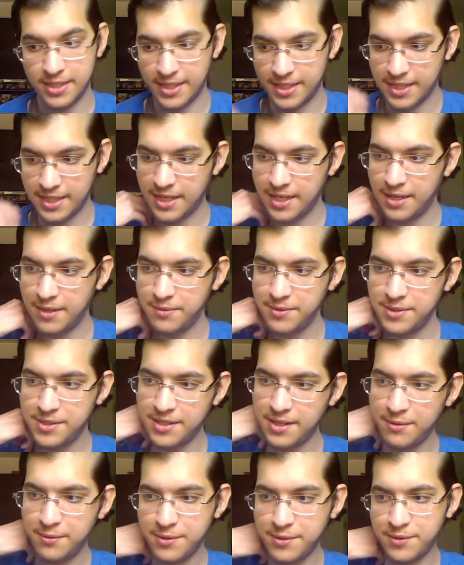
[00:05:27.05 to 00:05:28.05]
Like I
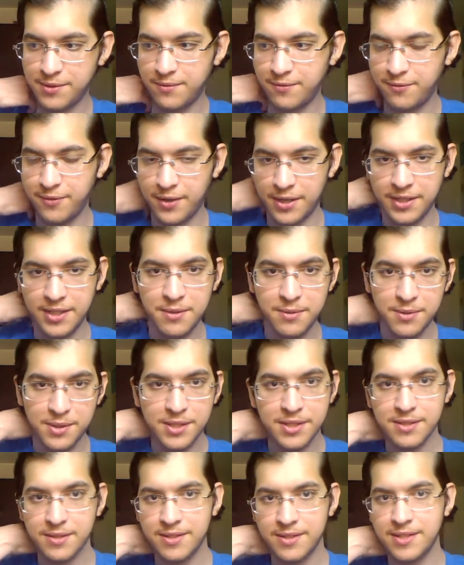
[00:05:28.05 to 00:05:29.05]
was friendly
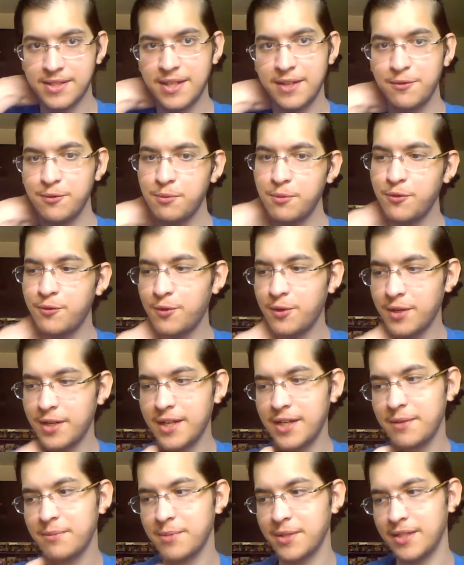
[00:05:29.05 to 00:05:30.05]
with Steven
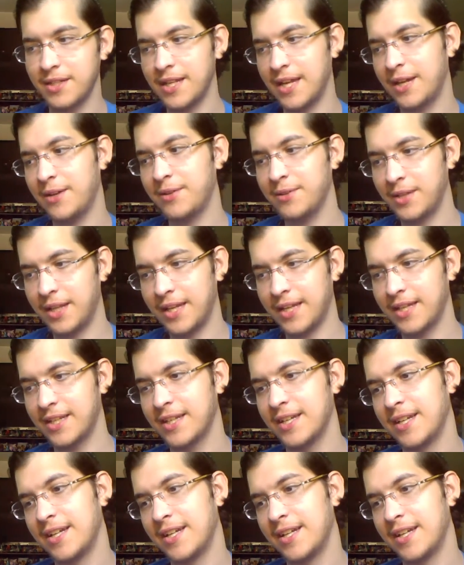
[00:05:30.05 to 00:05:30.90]
beforehand, but now like